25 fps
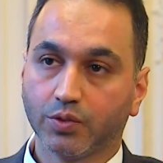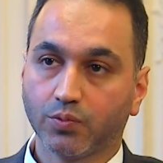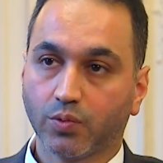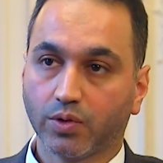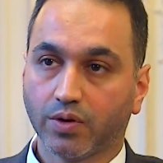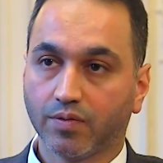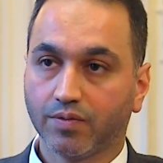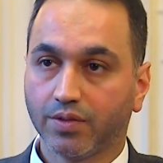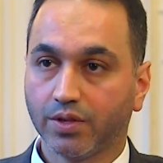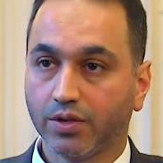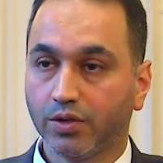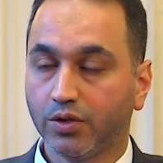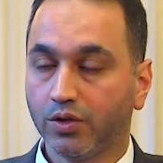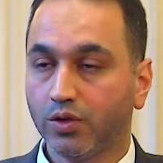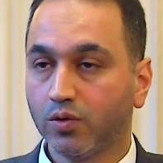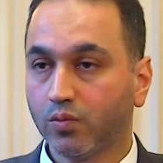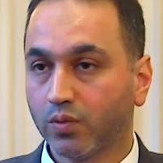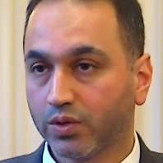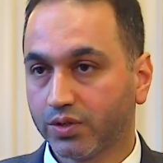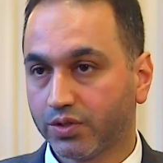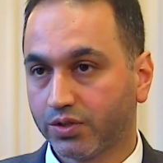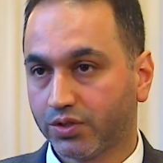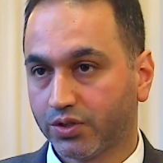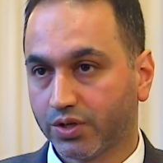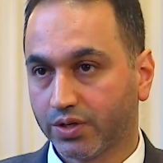is one of the
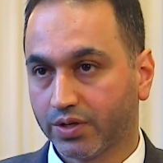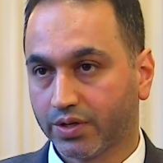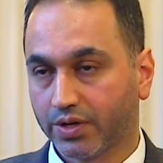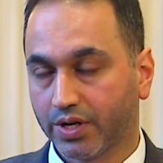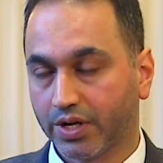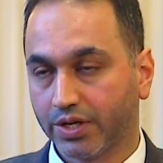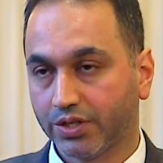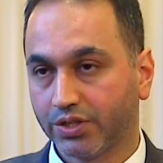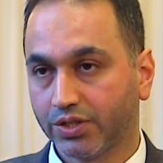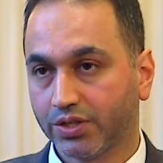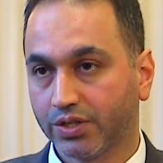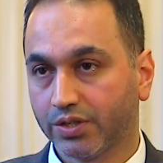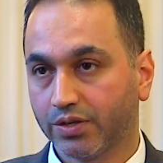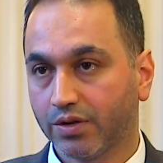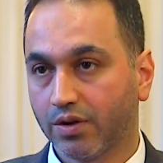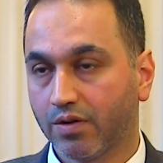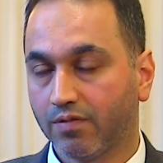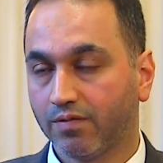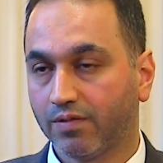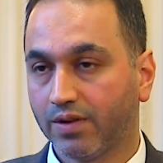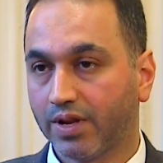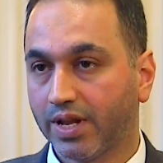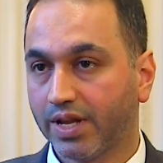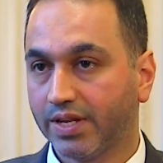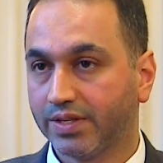newest generation
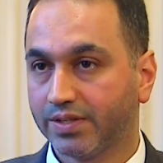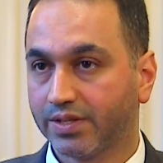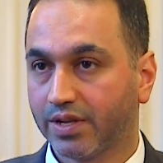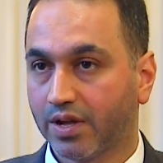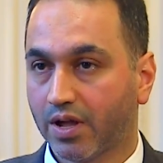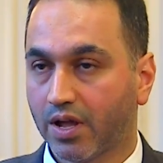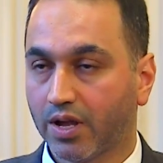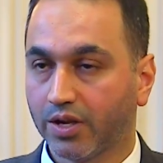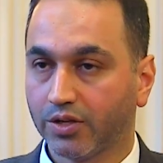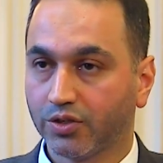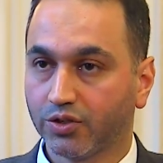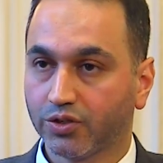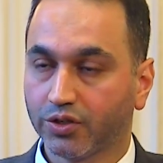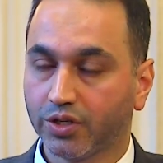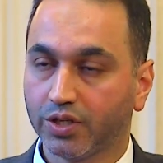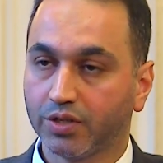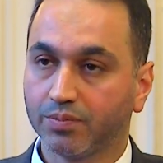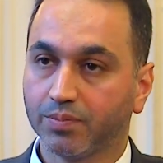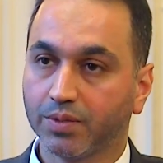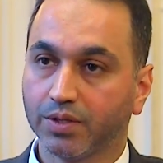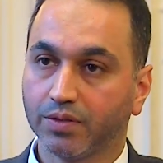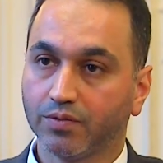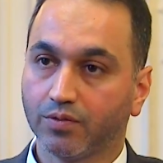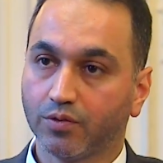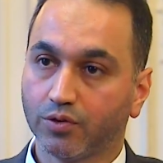of laser eye
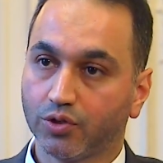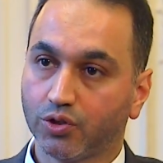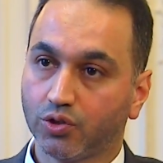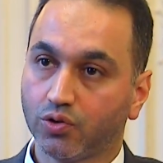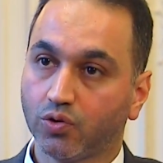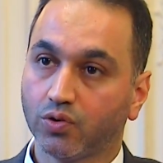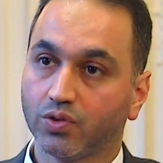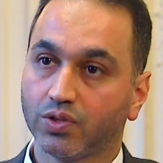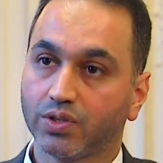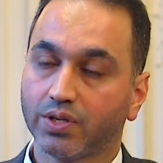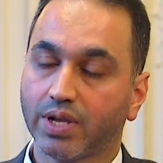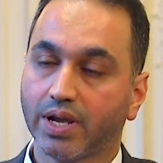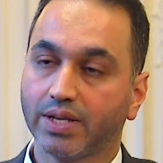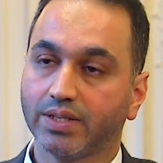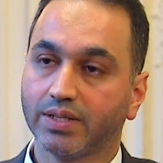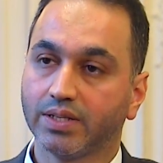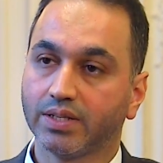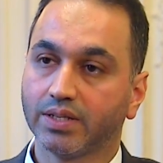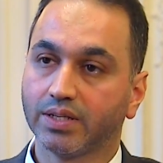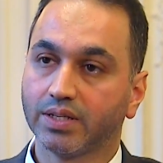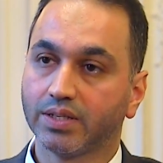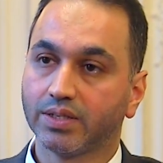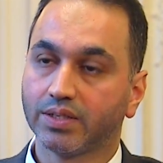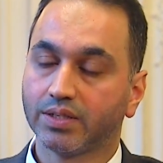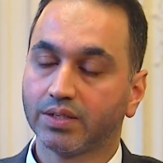treatment for
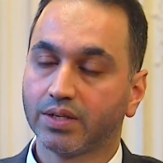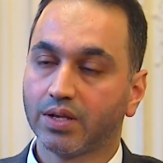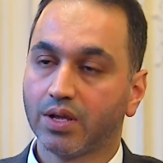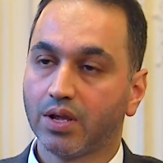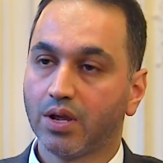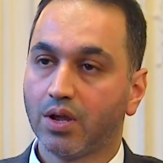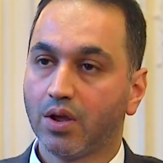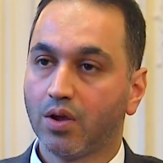short-sightedness,